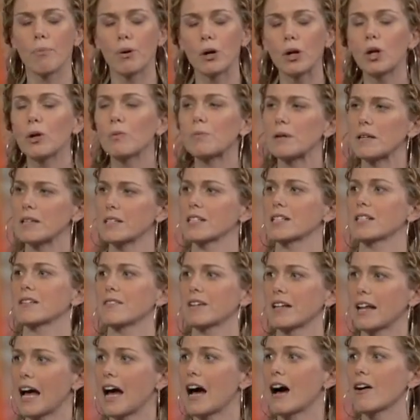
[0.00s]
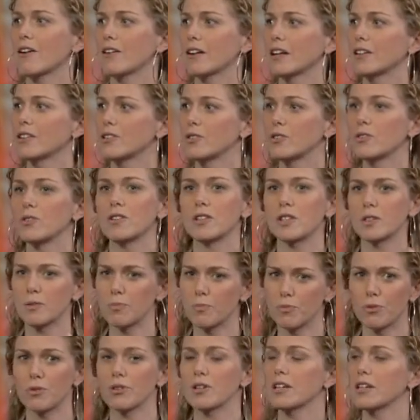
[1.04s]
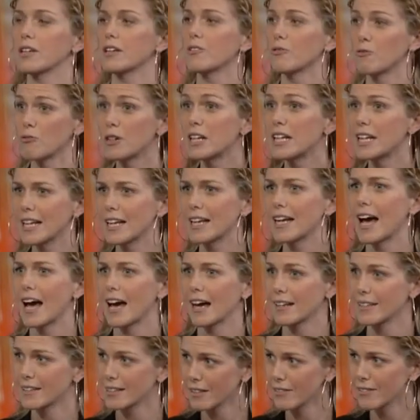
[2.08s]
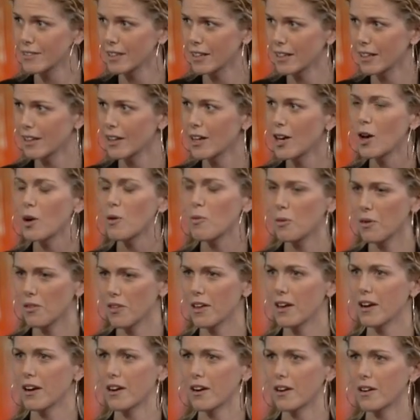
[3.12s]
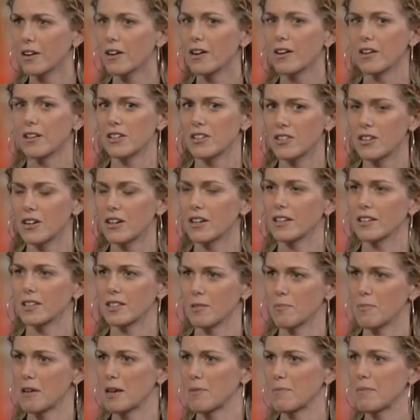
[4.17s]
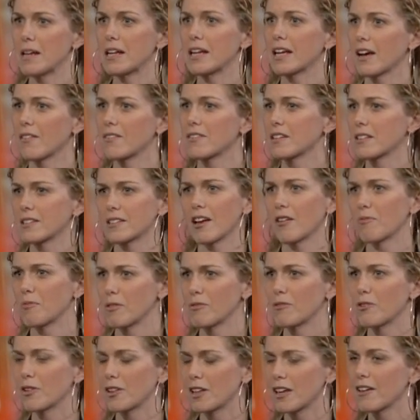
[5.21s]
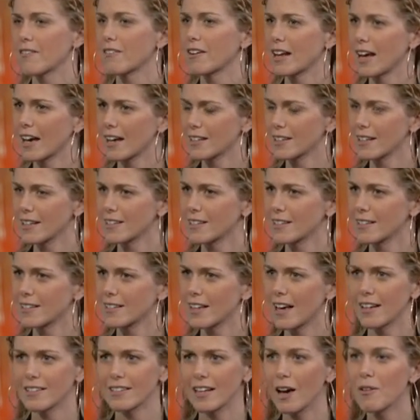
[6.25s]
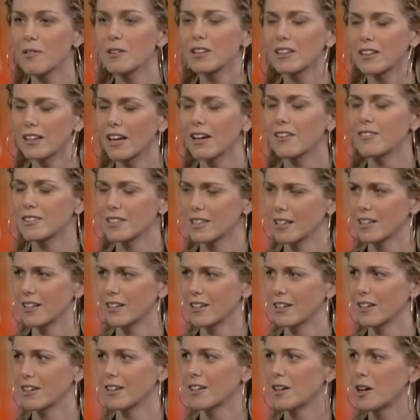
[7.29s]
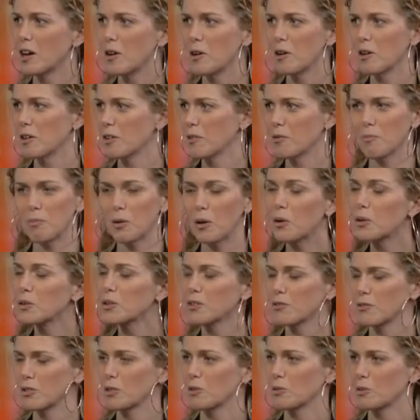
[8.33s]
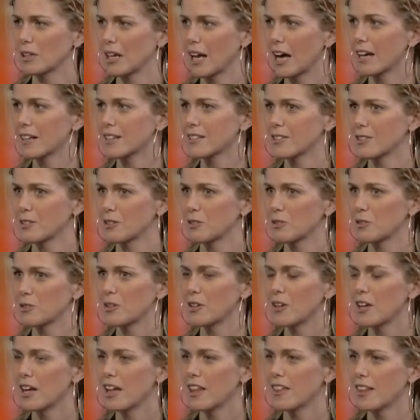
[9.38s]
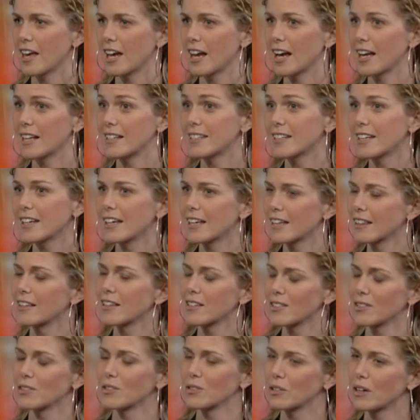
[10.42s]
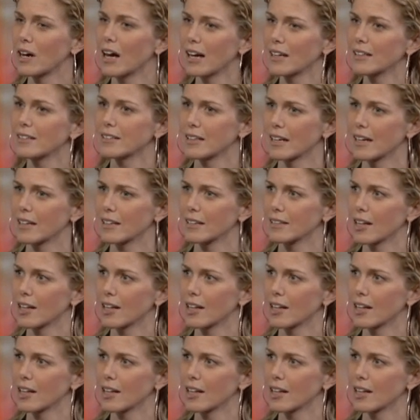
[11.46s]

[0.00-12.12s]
pull pieces of it out and do this pre-reading activity where they are starting to make meaning of the stuff before they even access the text. I would love to hear both of you react to that idea in this new context.